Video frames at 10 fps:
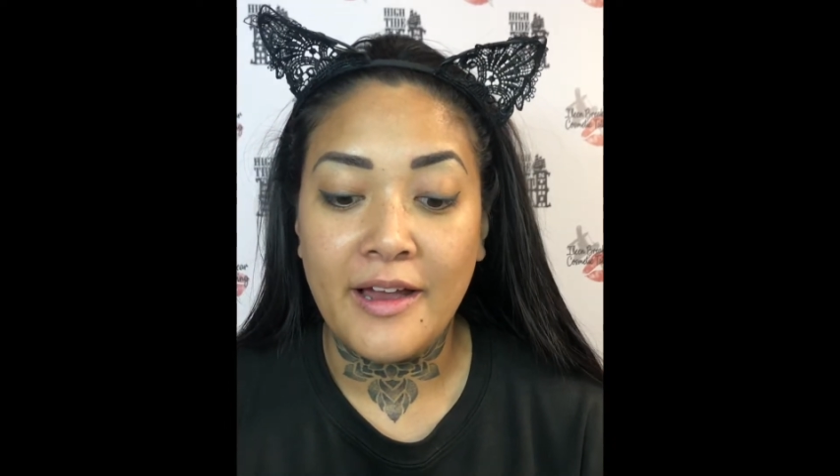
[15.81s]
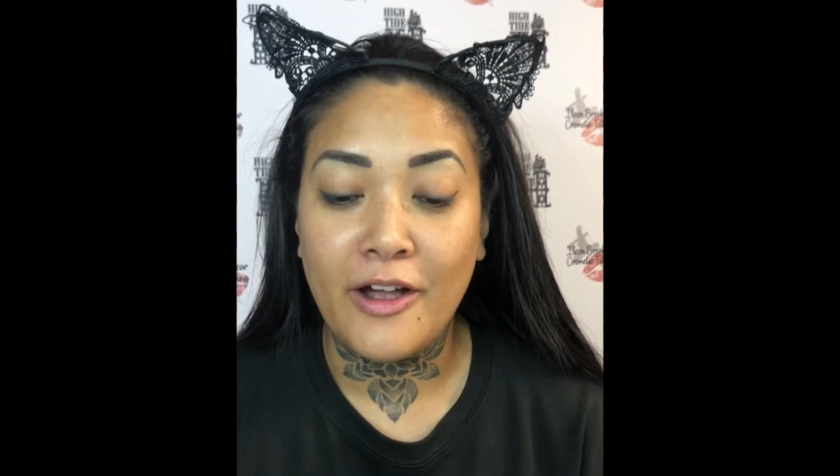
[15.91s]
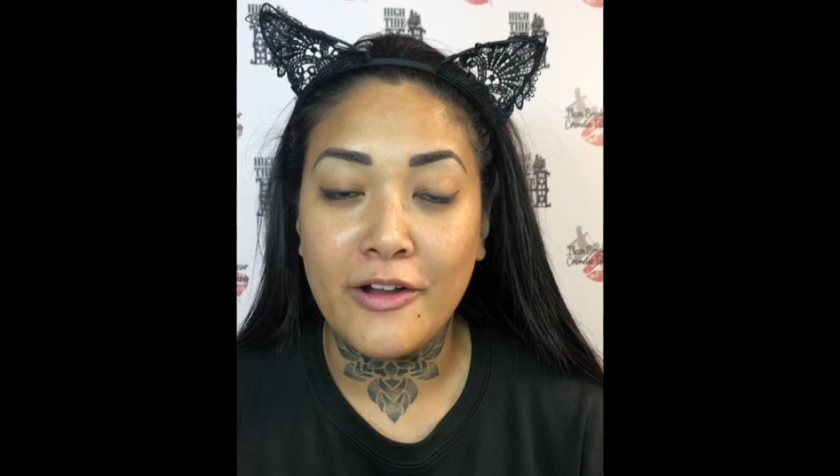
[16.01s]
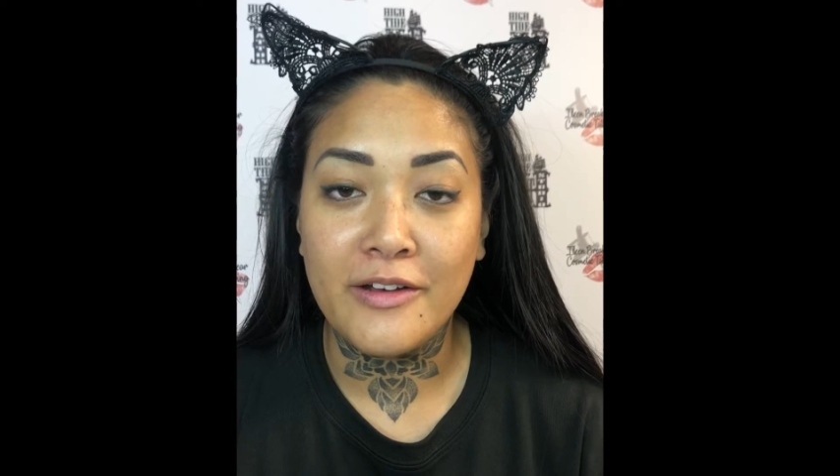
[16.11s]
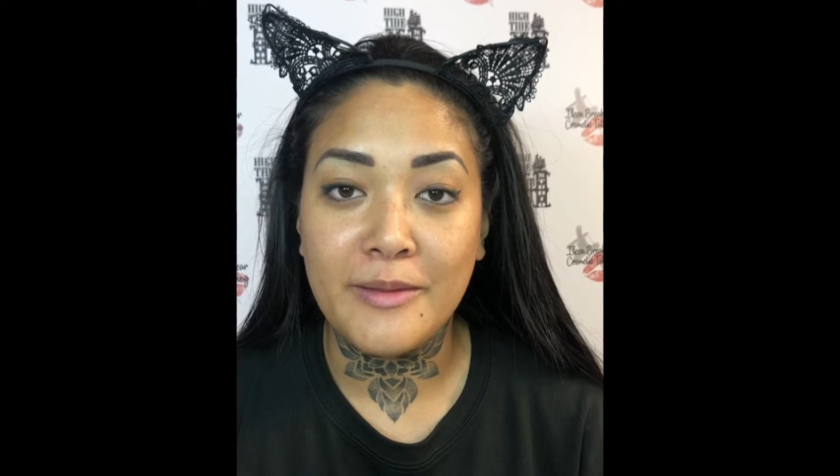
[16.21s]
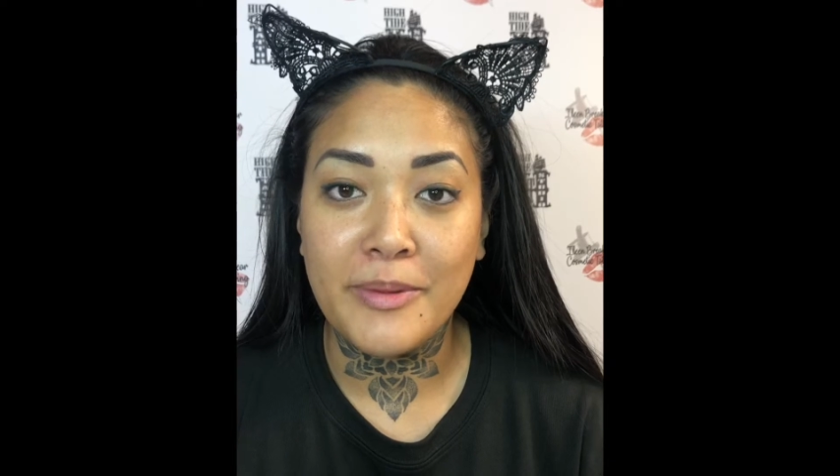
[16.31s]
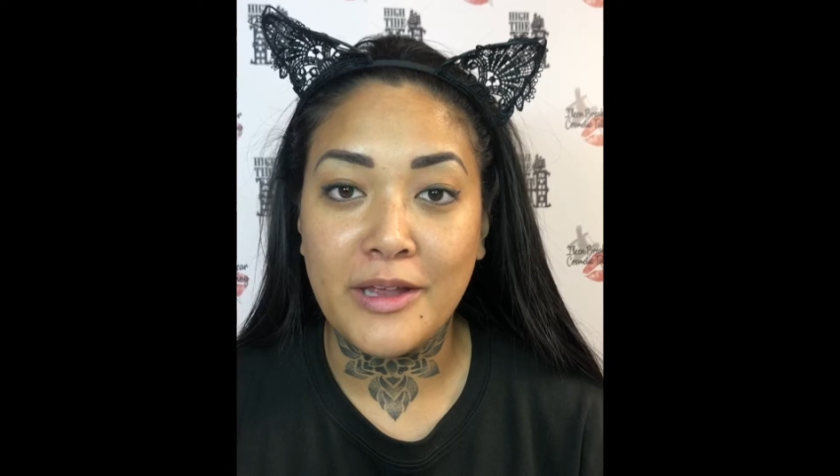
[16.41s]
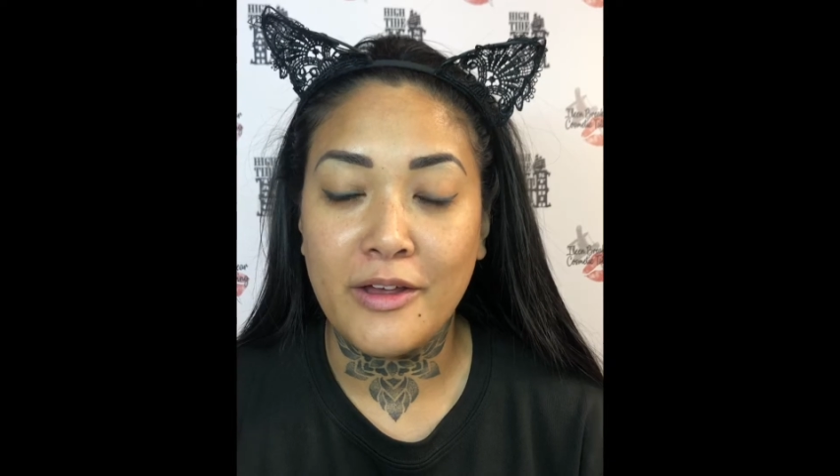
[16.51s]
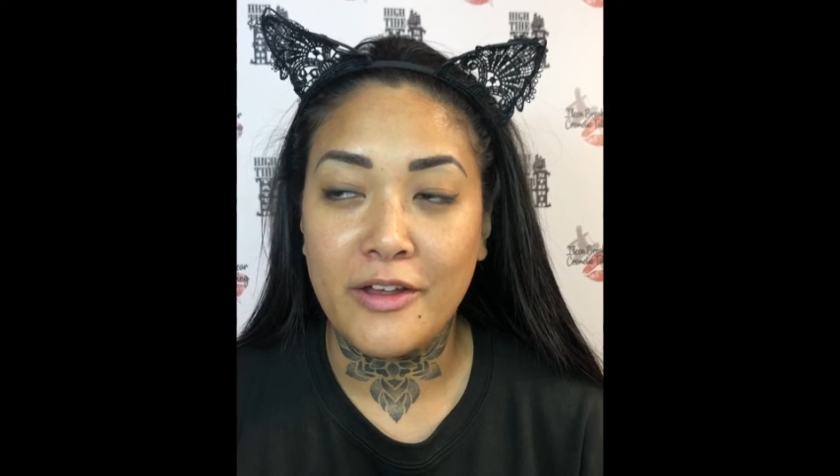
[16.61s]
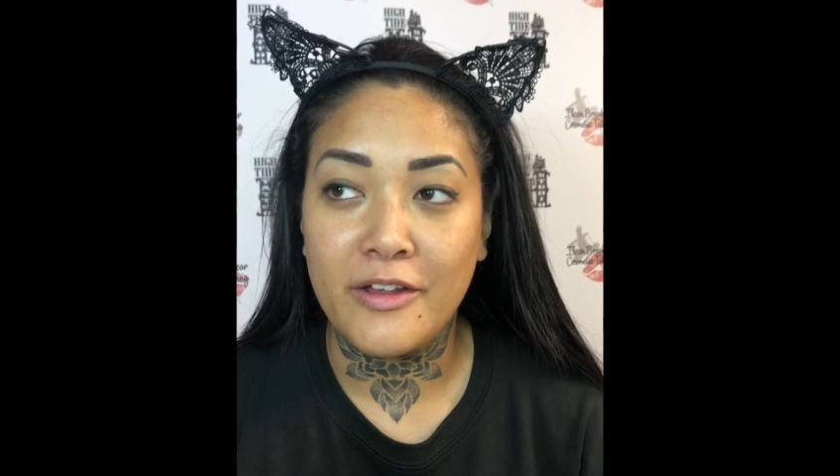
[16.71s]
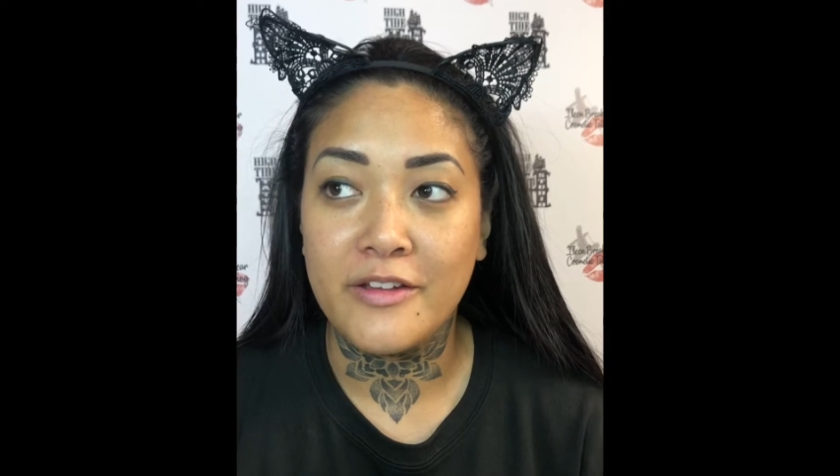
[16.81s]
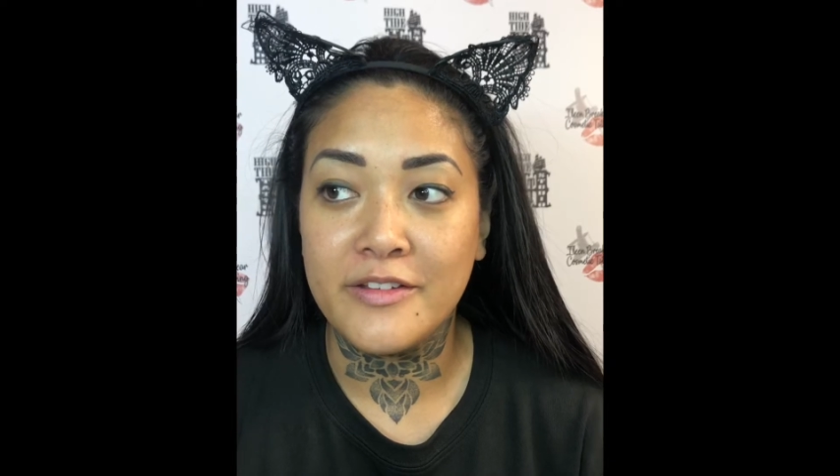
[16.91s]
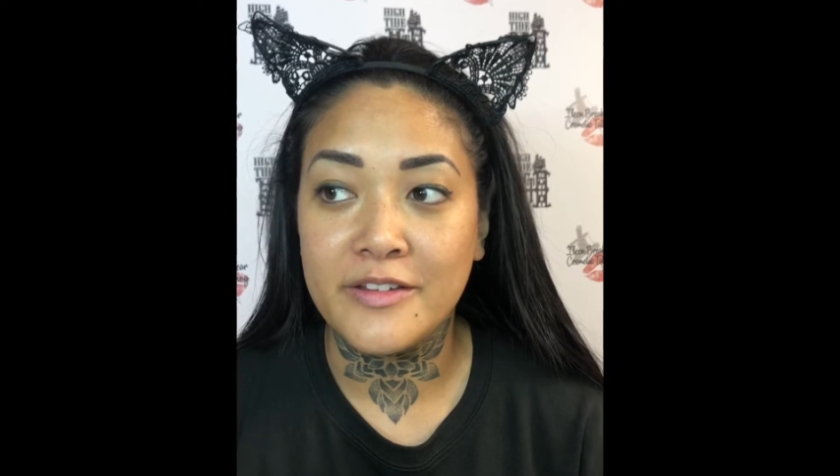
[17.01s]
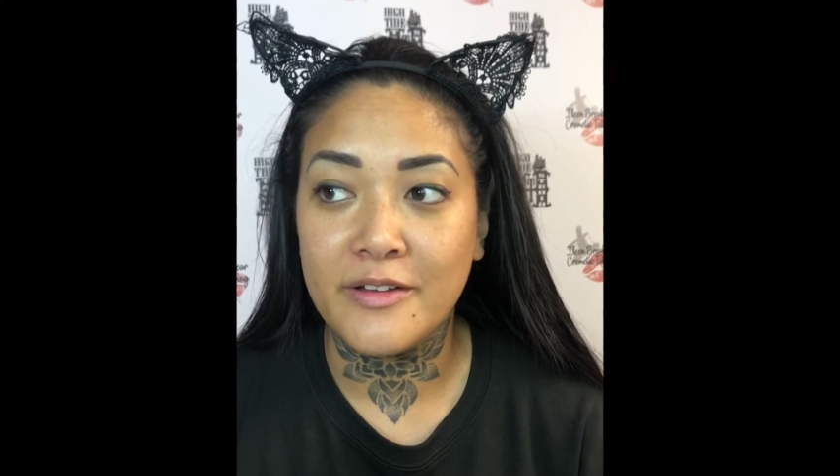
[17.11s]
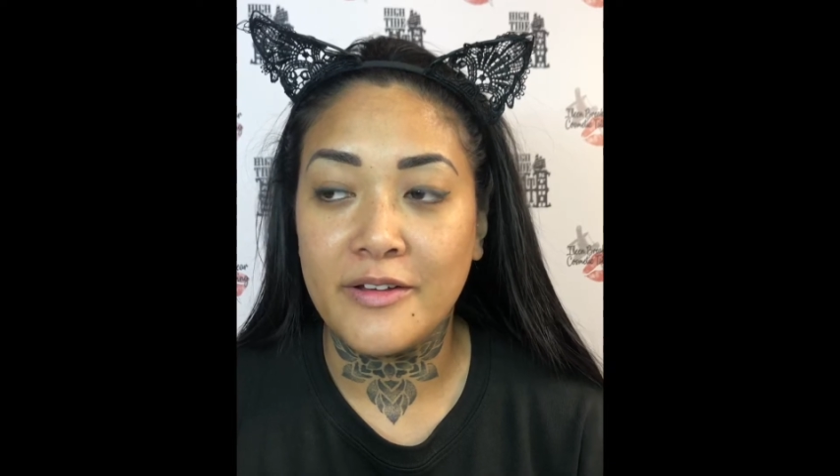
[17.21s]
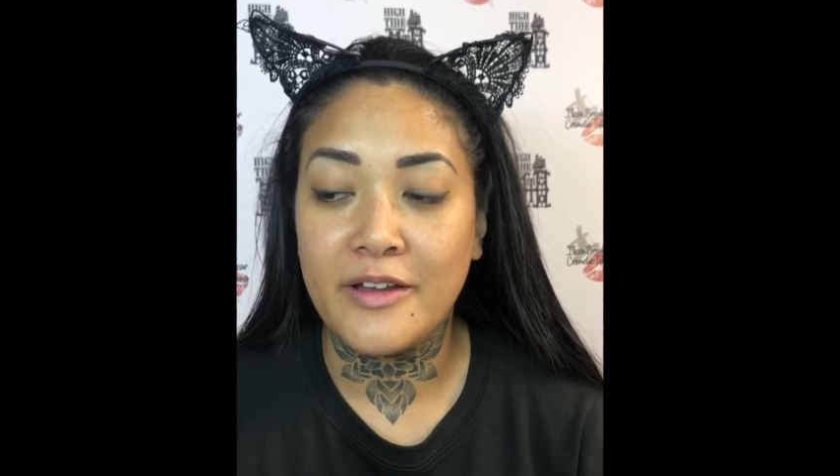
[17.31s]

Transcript: only because